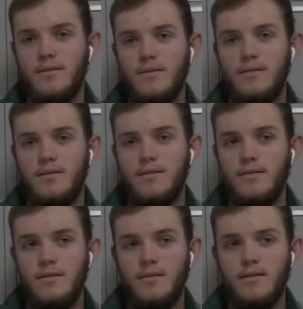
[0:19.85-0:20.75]

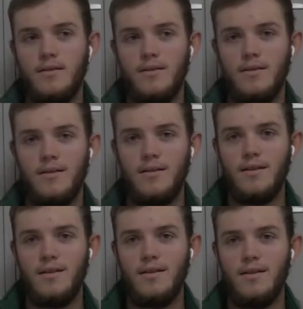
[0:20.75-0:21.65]

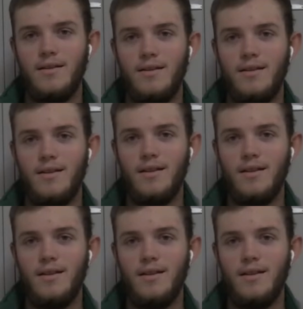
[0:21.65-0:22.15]
(silence)